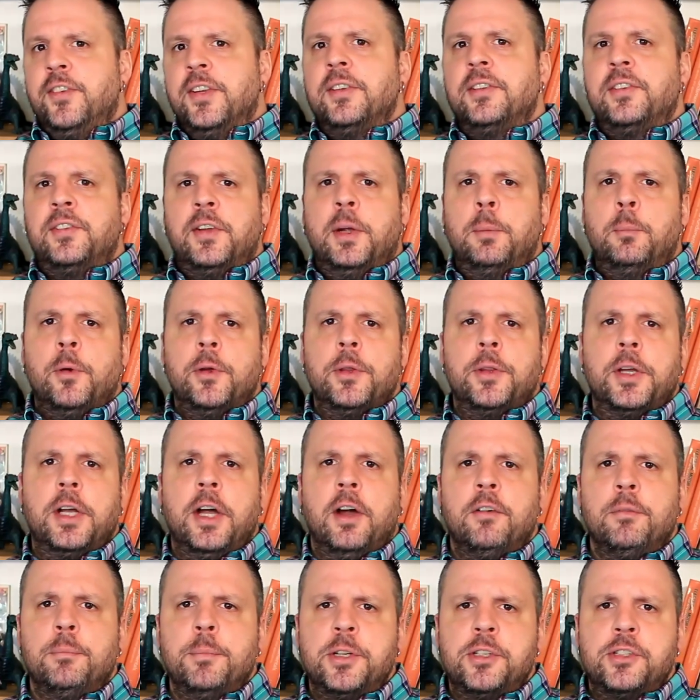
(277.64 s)
this somewhere the
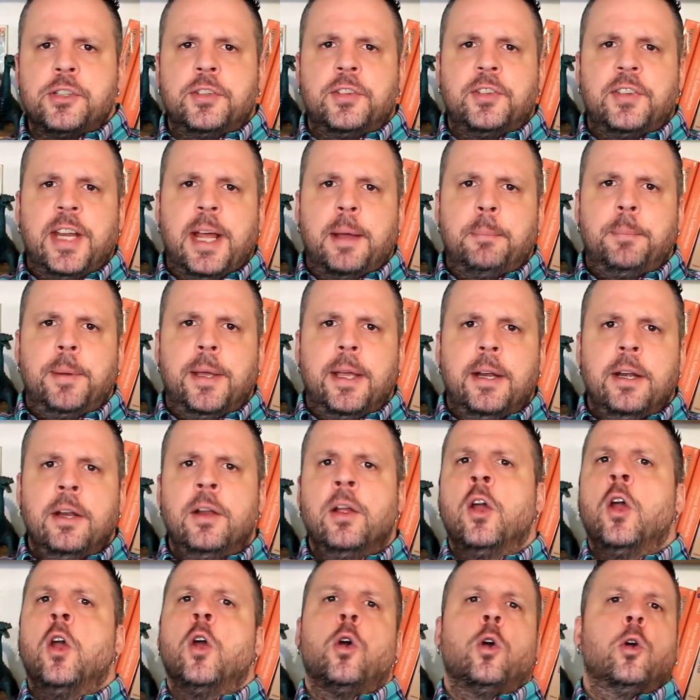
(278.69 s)
government should step in?
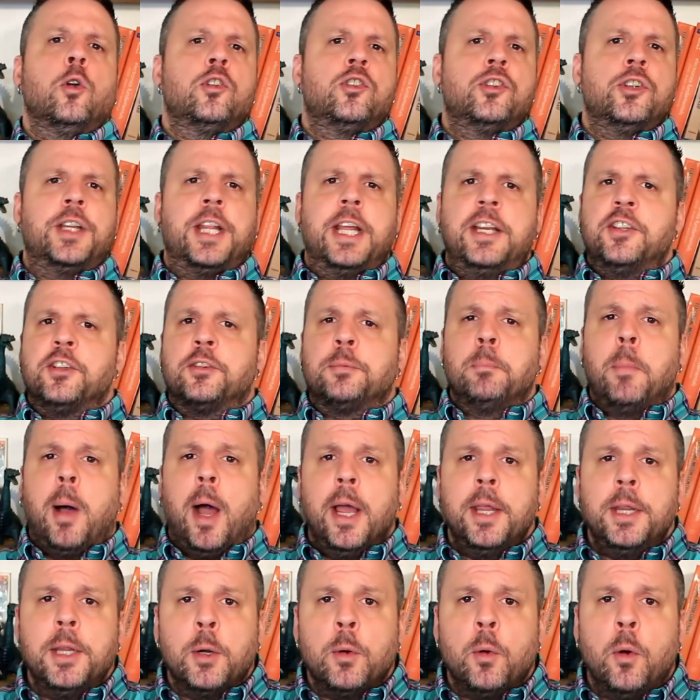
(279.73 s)
Or should they just
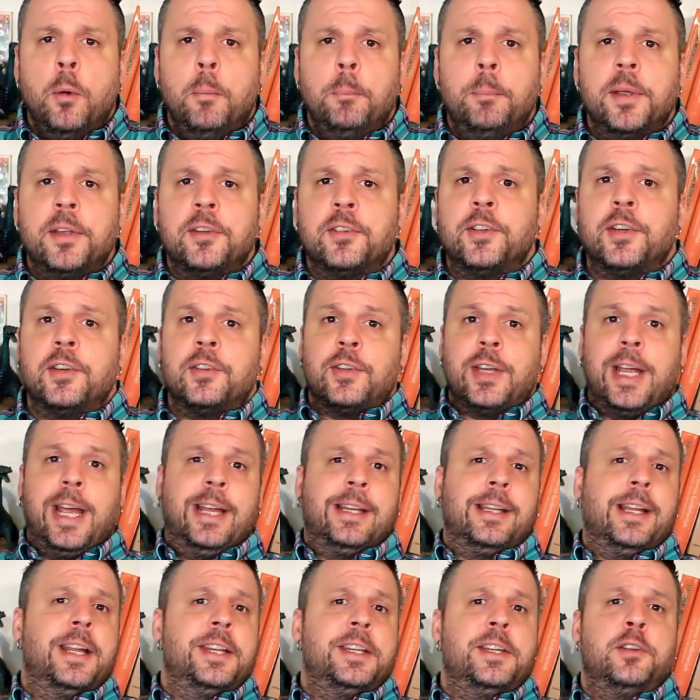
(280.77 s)
mind their own business and
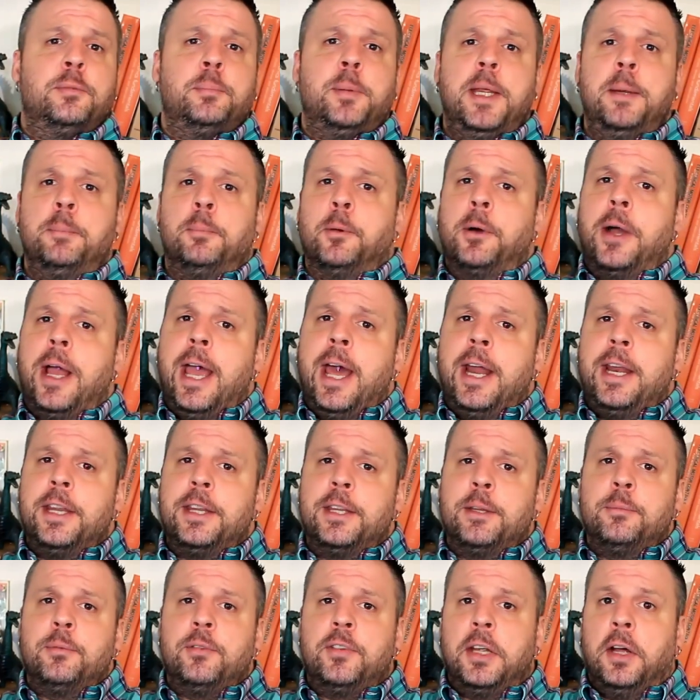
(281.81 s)
let these people edit
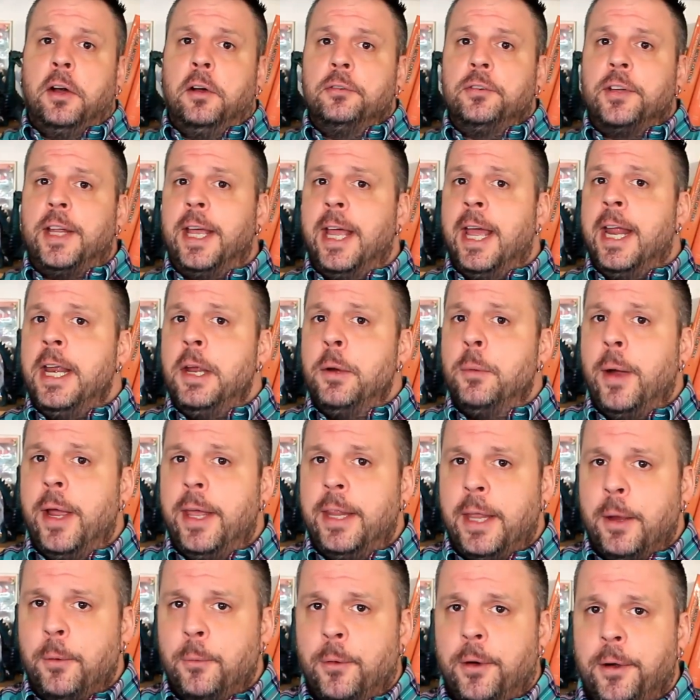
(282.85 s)
themselves any way
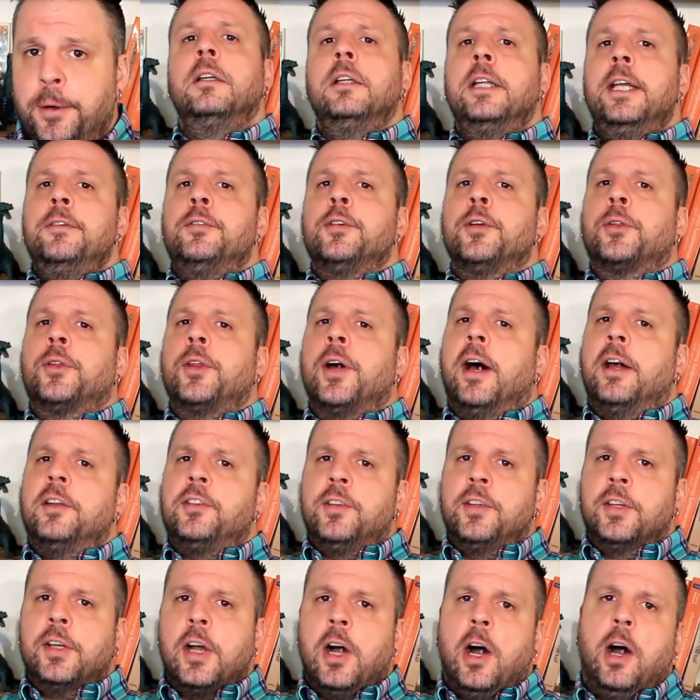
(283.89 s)
they want? Leave your thoughts
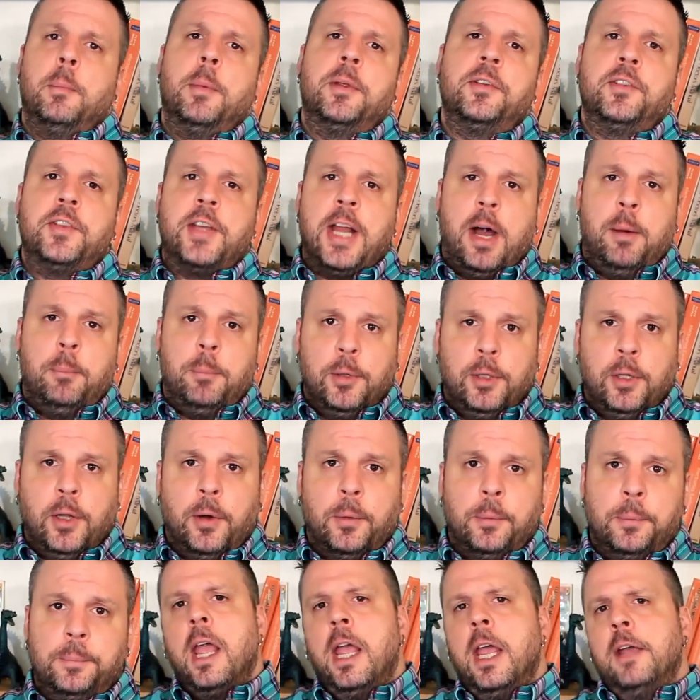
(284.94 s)
in the comments down below.
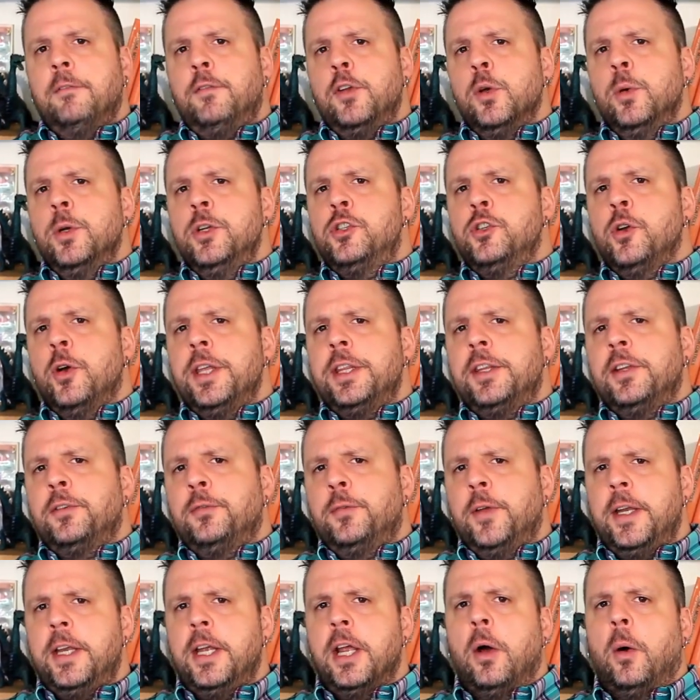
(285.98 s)
If you enjoyed this
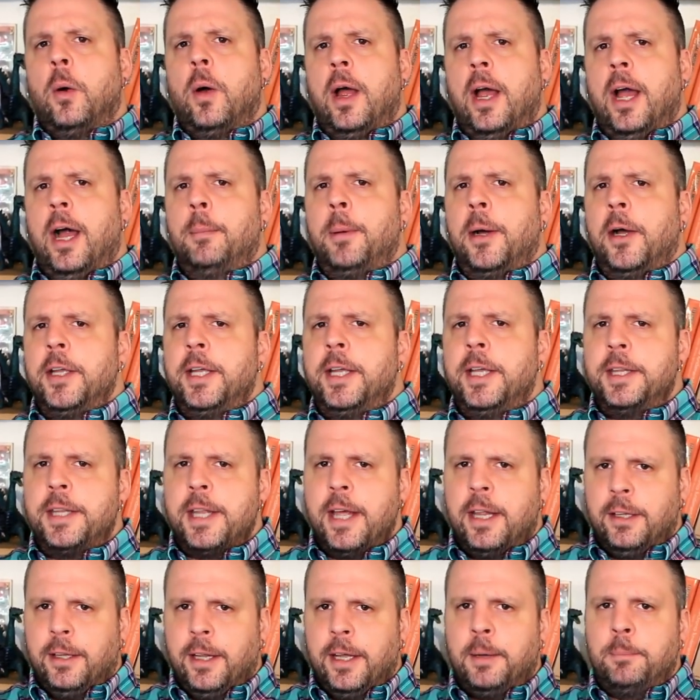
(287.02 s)
video, how about you hit
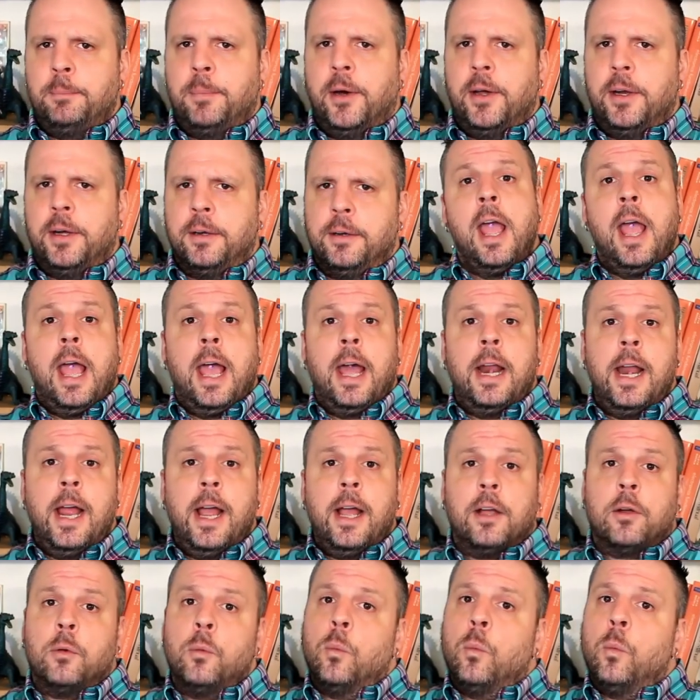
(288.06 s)
that like button? And
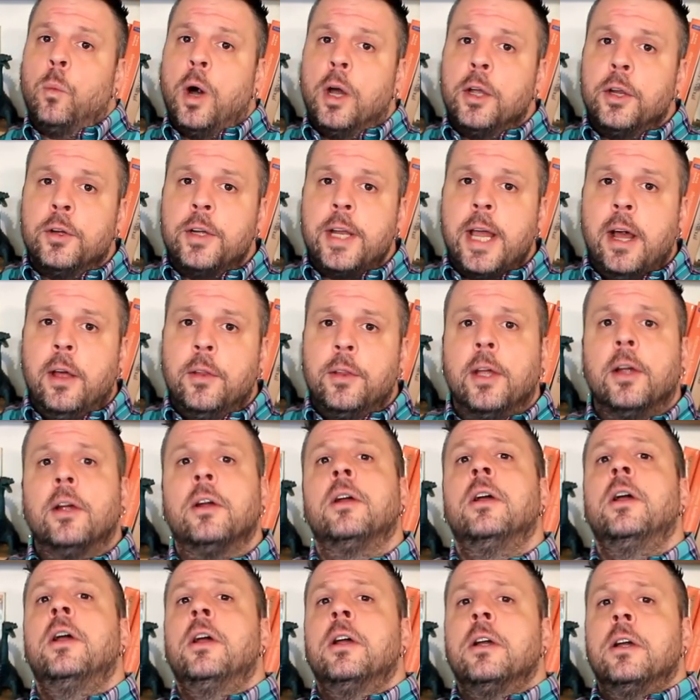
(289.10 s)
heck, while you're down there,
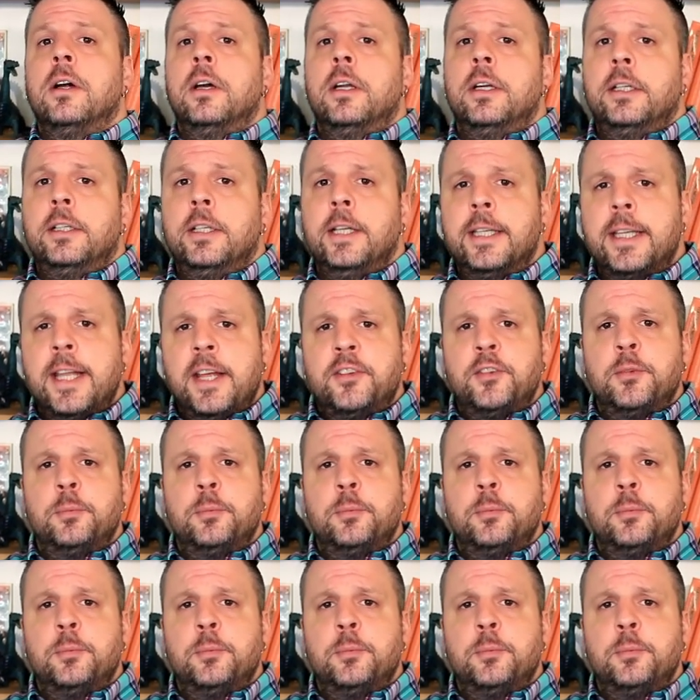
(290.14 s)
go ahead and click that